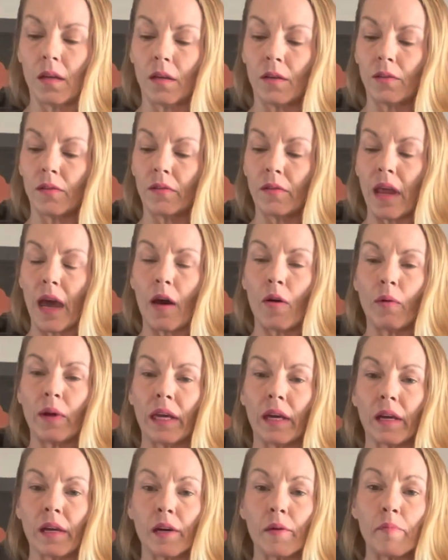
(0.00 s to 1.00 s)
So now we
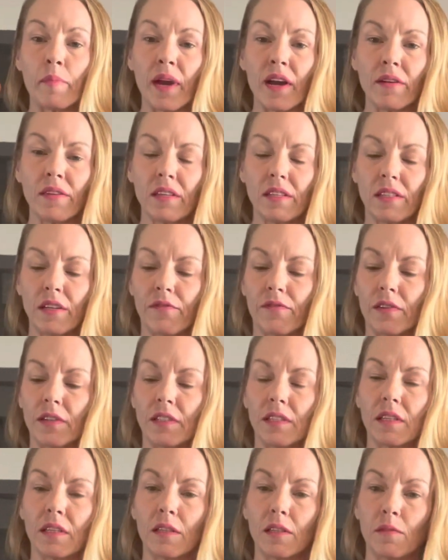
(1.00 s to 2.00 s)
can compare the
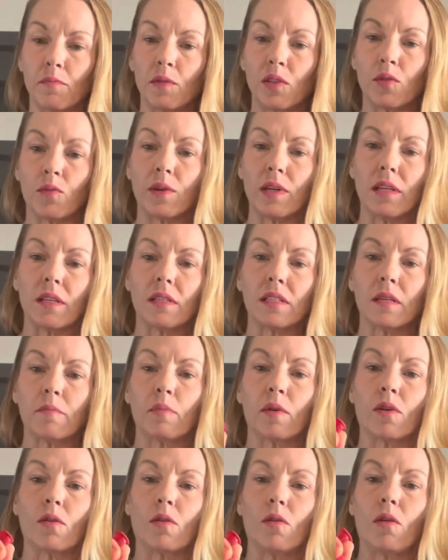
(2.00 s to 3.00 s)
differences between a
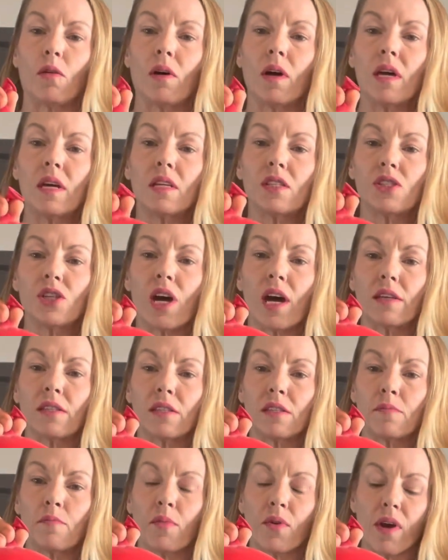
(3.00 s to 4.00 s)
typical
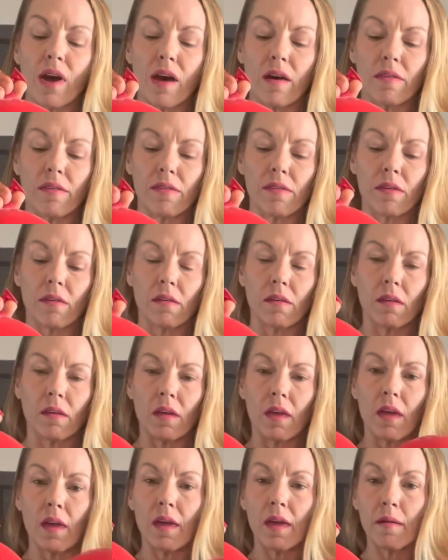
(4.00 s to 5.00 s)
chest breath,
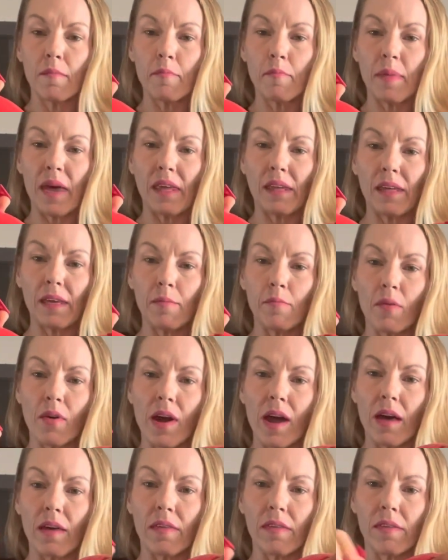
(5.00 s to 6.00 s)
belly
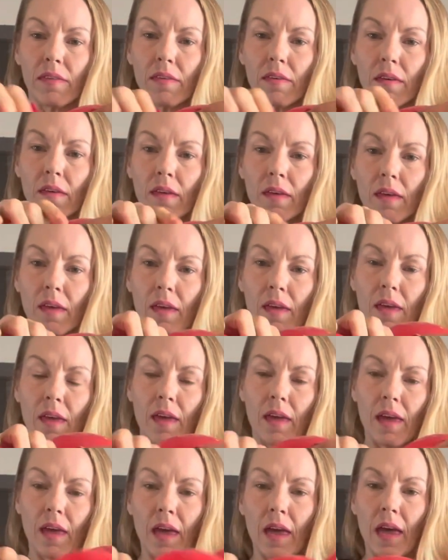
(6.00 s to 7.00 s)
breath,
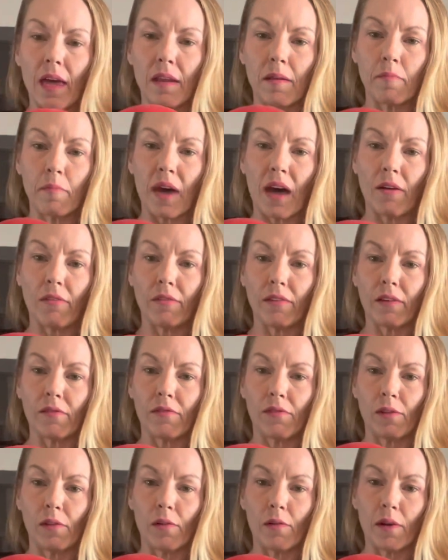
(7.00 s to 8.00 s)
and a pelvic
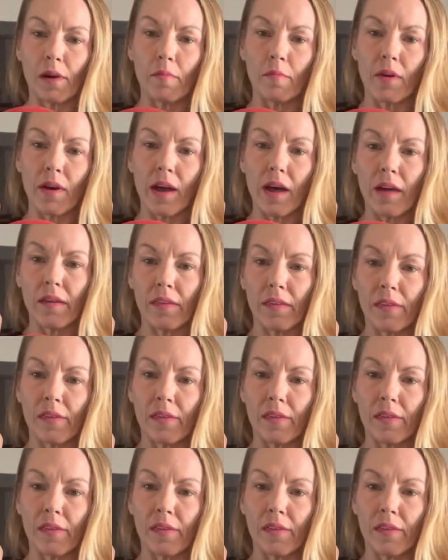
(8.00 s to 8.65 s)
floor breath.